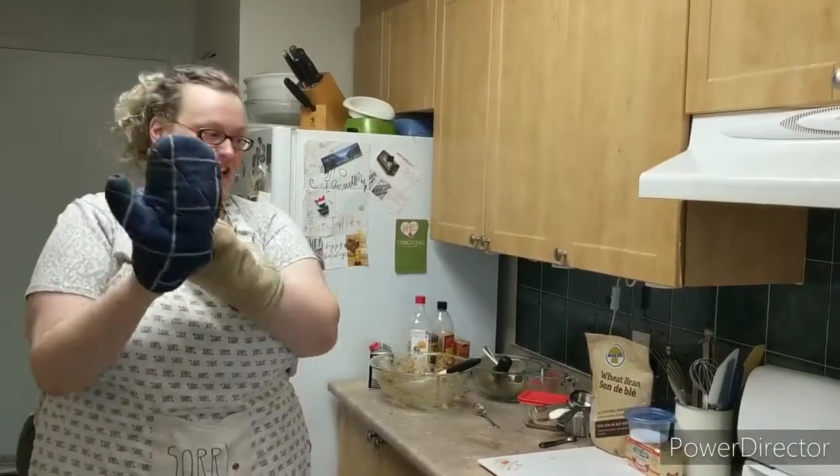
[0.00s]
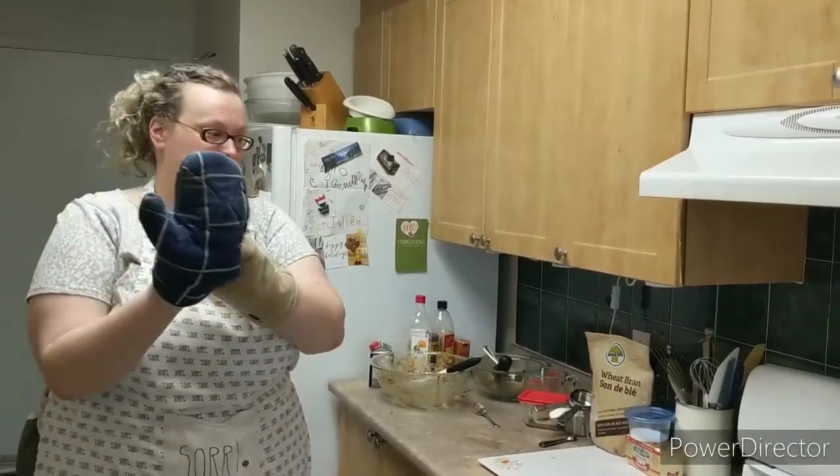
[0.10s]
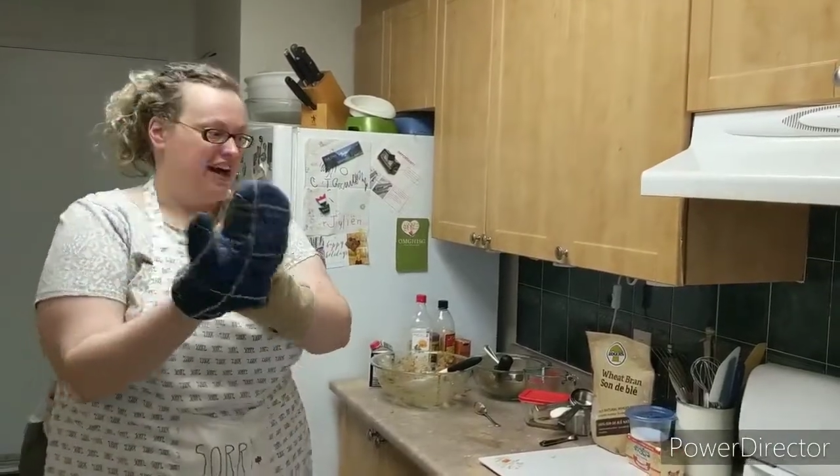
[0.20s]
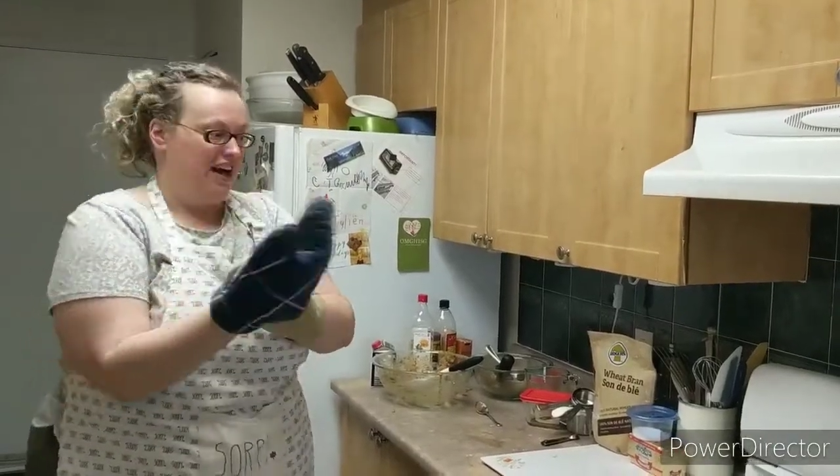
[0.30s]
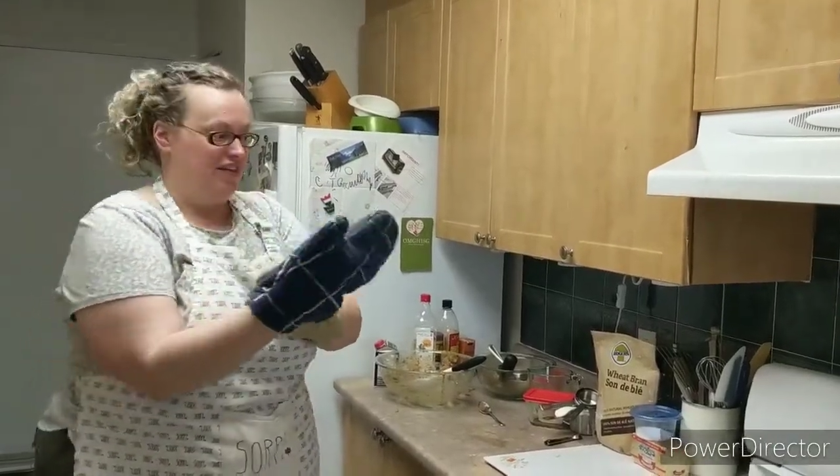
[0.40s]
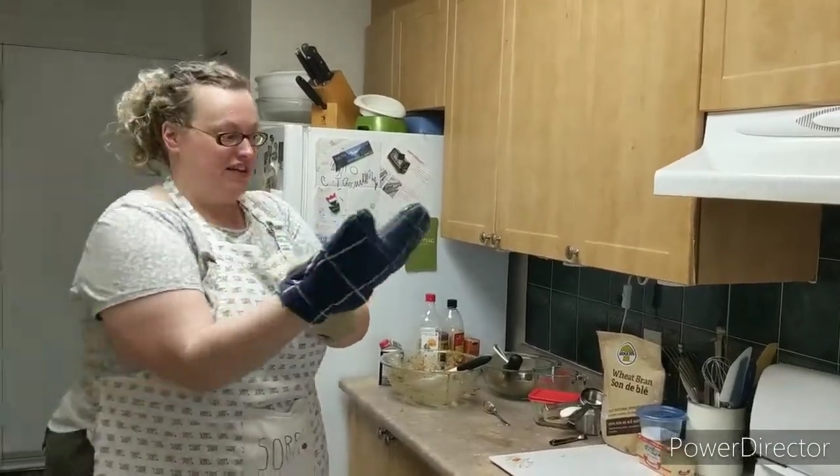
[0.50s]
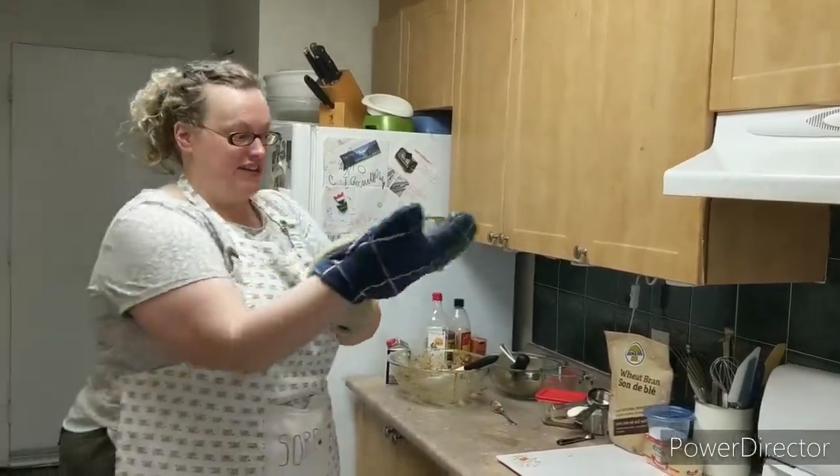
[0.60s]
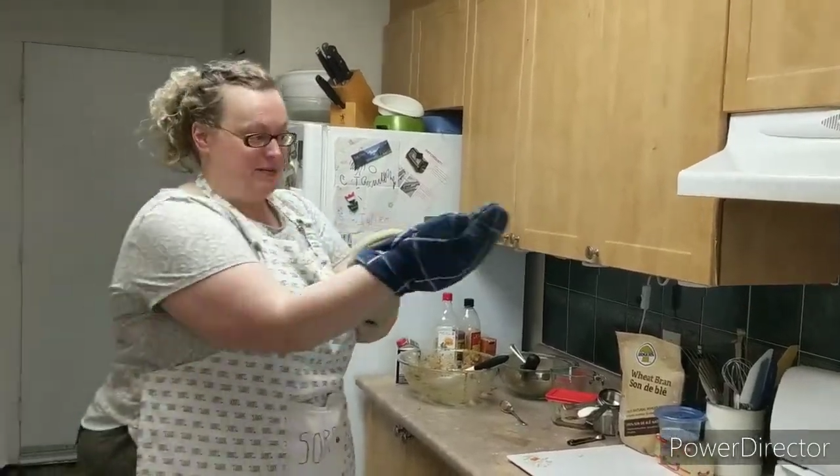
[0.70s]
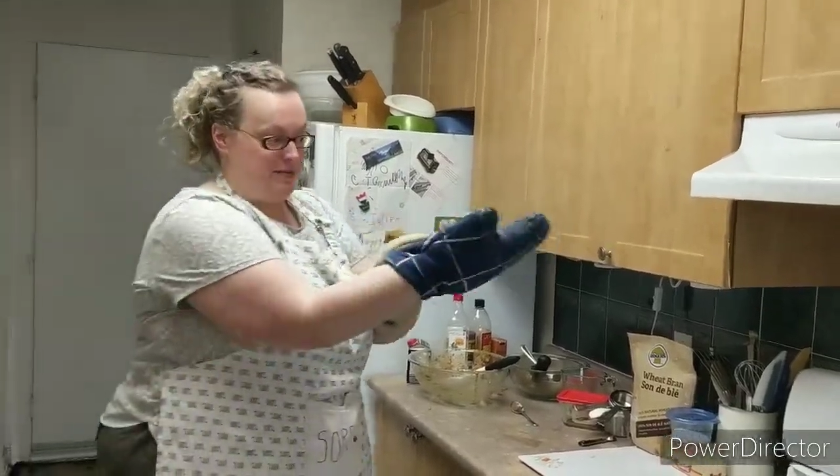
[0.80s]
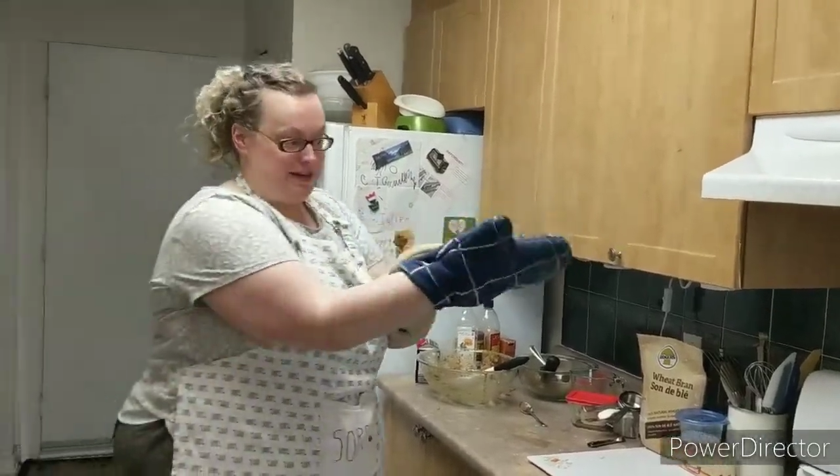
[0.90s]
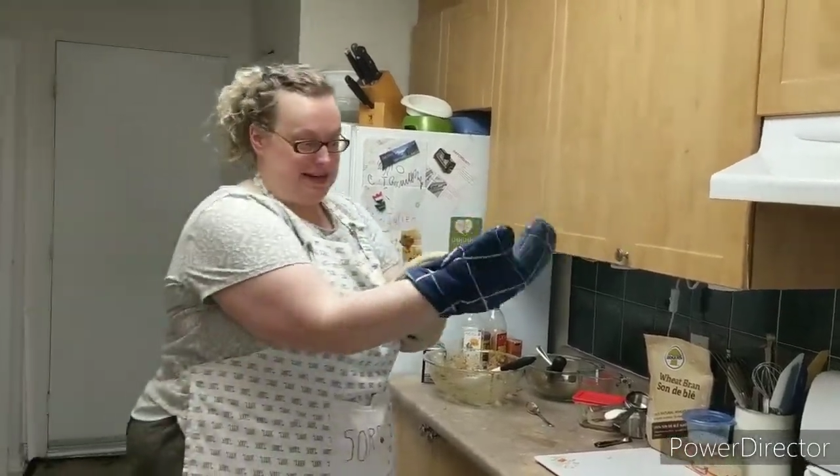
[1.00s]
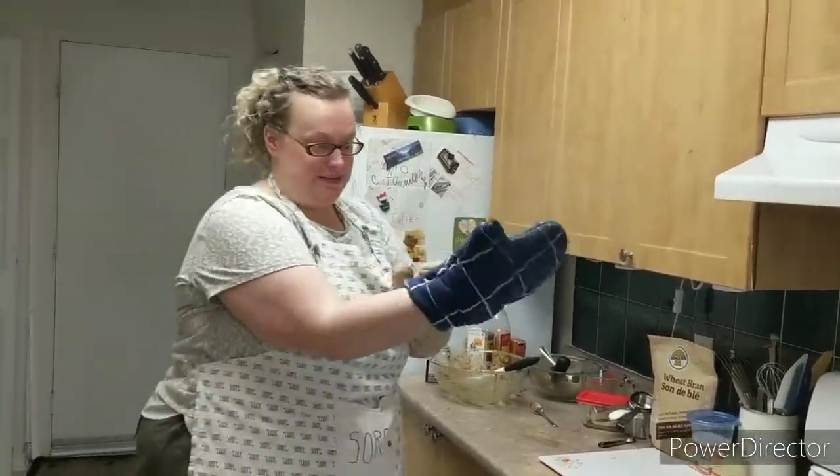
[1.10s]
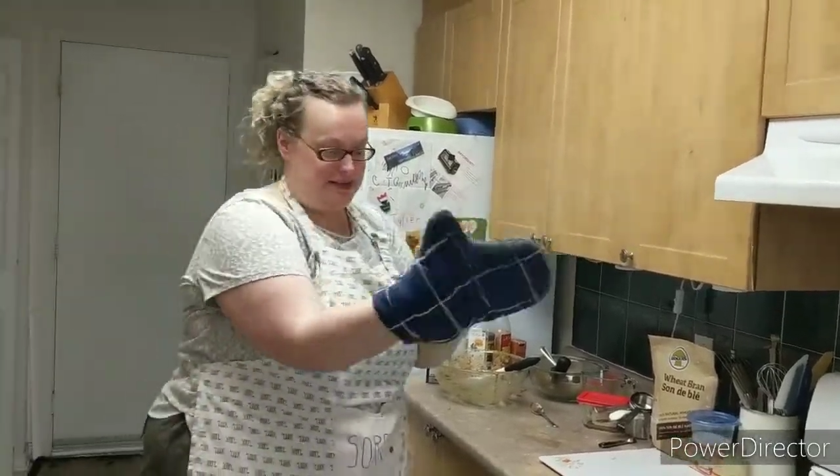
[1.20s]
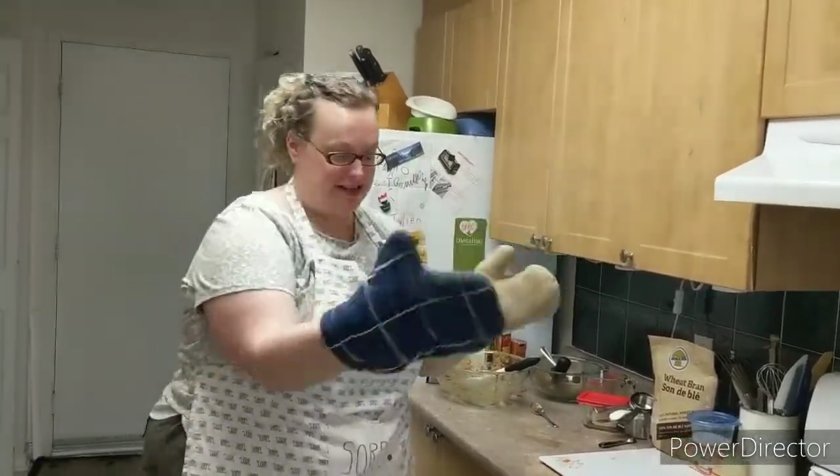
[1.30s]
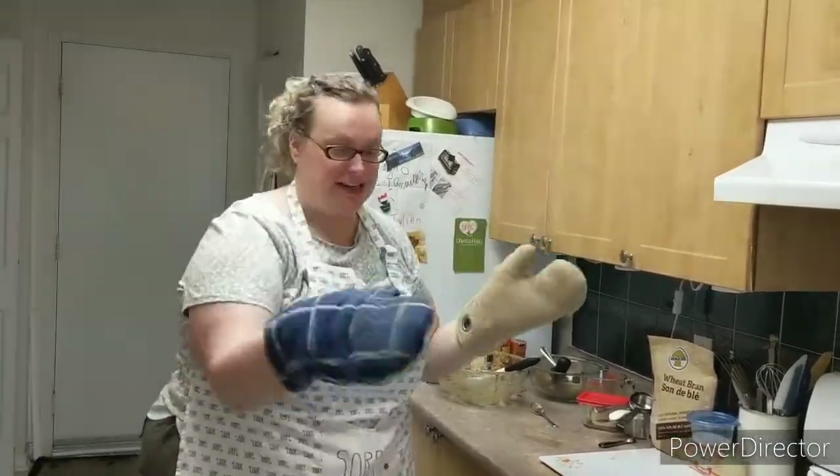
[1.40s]
Oven just
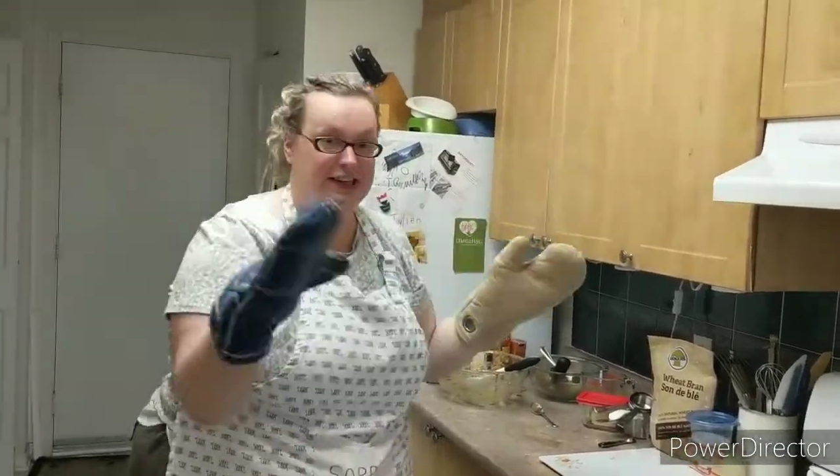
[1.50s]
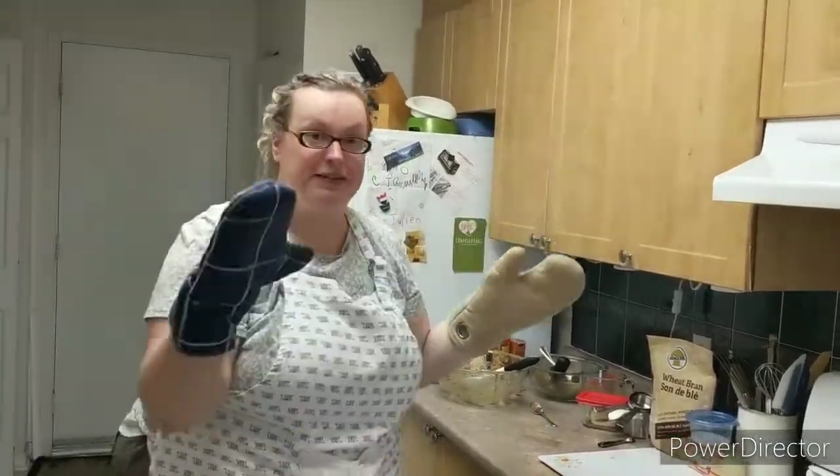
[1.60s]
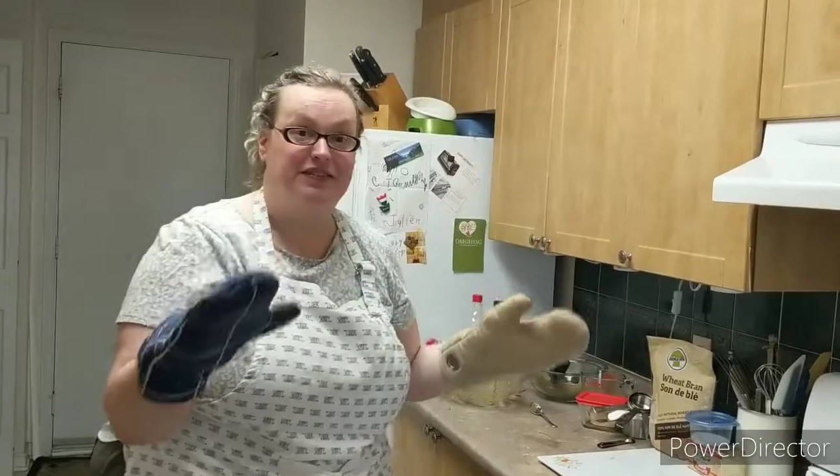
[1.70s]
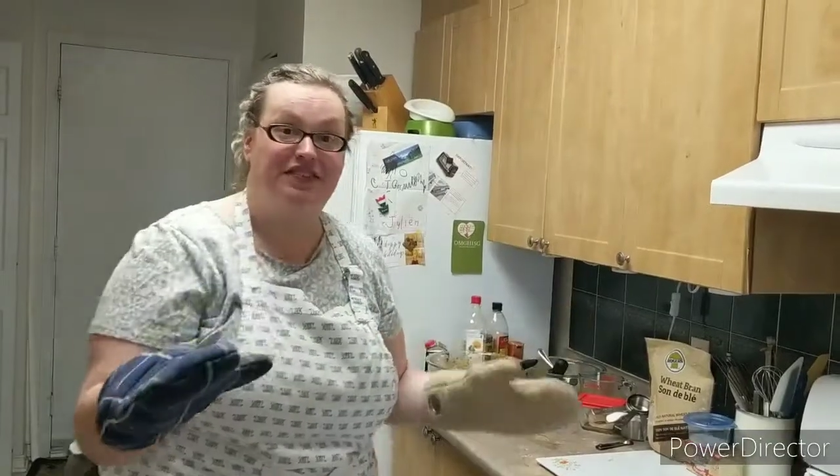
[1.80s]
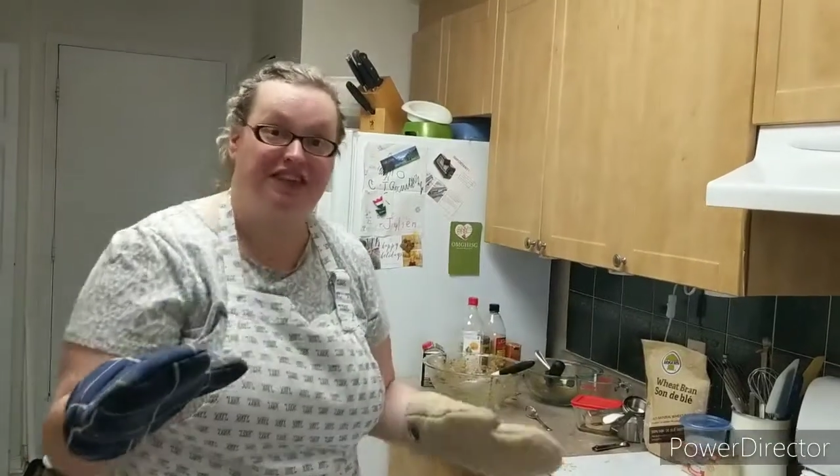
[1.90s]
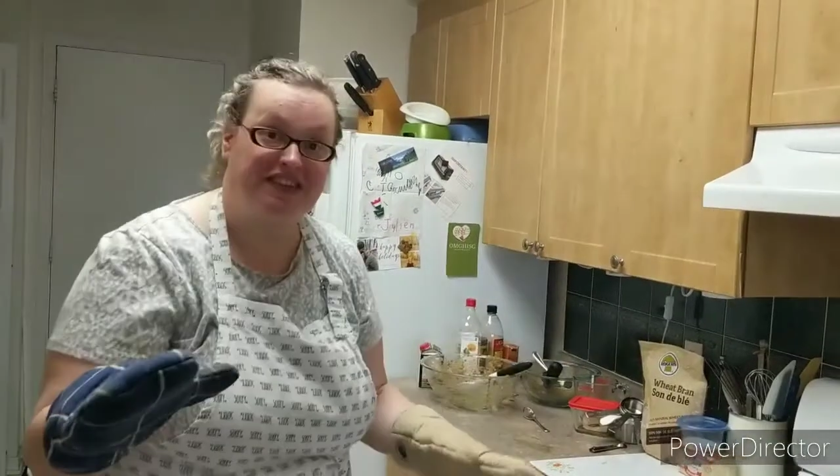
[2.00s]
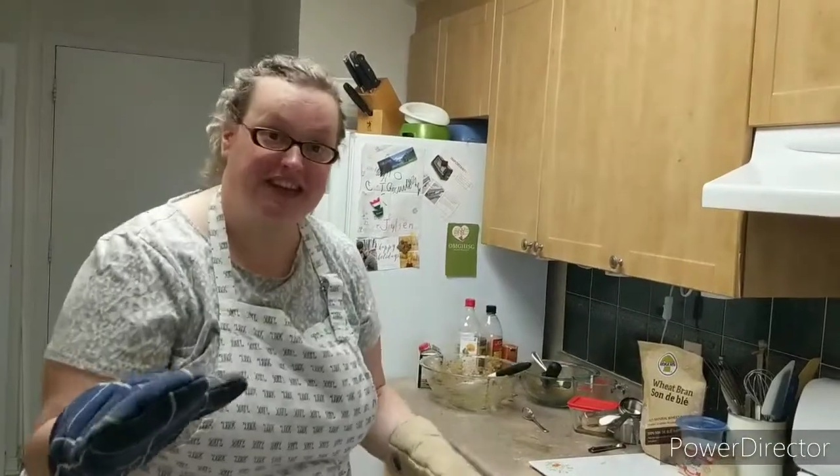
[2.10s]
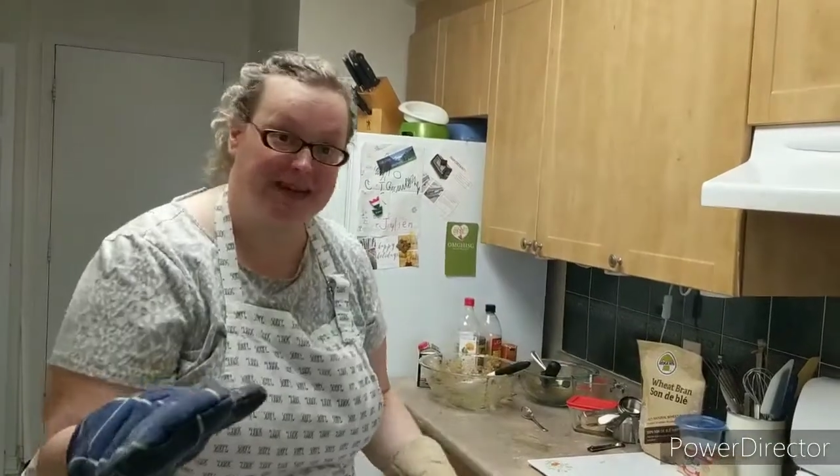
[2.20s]
beeped. It's been 15